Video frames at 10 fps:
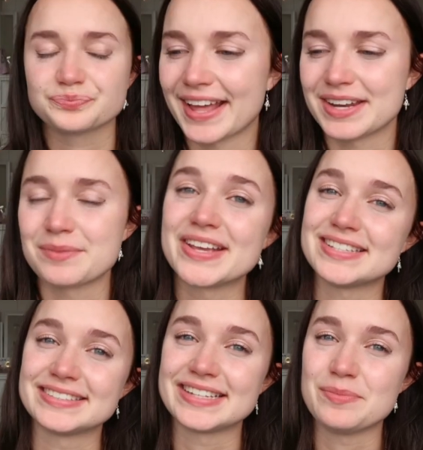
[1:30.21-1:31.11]
I had an
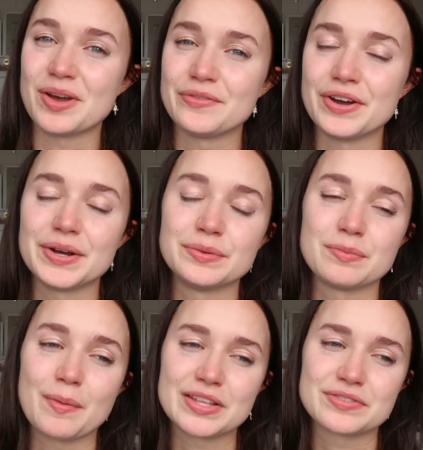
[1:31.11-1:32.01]
amazing sleepover
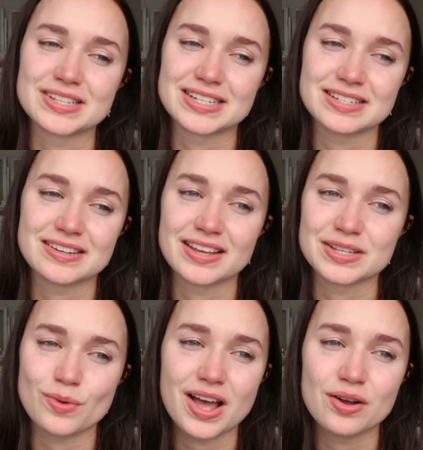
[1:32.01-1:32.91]
with my best friends last
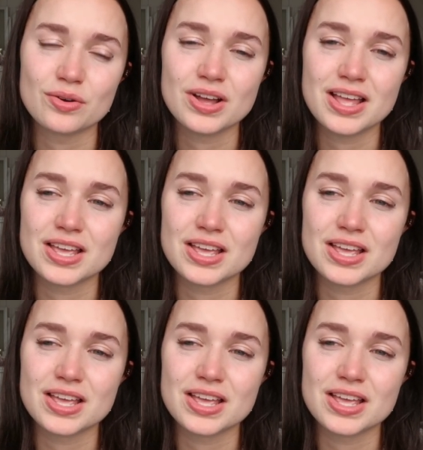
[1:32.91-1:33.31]
night as well.